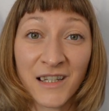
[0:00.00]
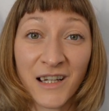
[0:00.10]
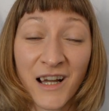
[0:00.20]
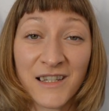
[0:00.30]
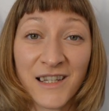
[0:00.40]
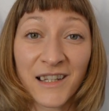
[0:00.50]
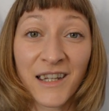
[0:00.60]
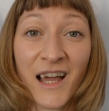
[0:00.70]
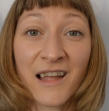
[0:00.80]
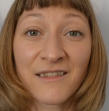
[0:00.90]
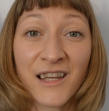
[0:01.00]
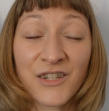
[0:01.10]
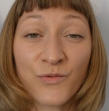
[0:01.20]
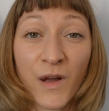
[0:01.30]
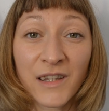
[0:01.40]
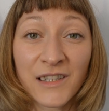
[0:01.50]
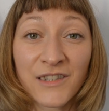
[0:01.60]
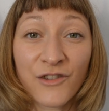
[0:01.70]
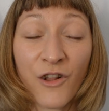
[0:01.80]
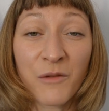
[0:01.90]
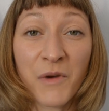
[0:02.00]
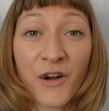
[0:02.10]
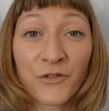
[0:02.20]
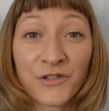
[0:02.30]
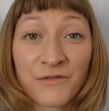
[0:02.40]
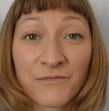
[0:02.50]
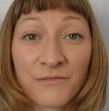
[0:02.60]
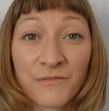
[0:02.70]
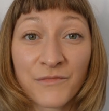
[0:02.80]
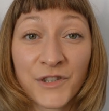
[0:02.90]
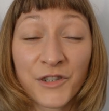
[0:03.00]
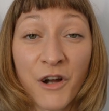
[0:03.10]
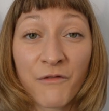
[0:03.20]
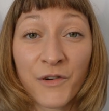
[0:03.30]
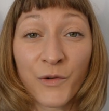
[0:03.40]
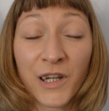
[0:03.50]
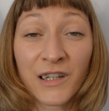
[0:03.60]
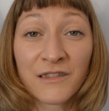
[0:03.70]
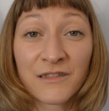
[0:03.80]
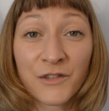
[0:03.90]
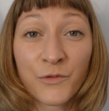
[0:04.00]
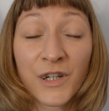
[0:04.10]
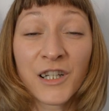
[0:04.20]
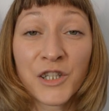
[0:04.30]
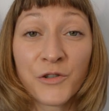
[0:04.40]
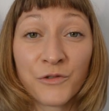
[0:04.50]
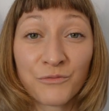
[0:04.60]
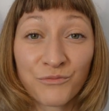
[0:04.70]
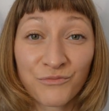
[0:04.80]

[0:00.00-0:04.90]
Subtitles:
Because in the end, that's what it's all about, discovering the real you.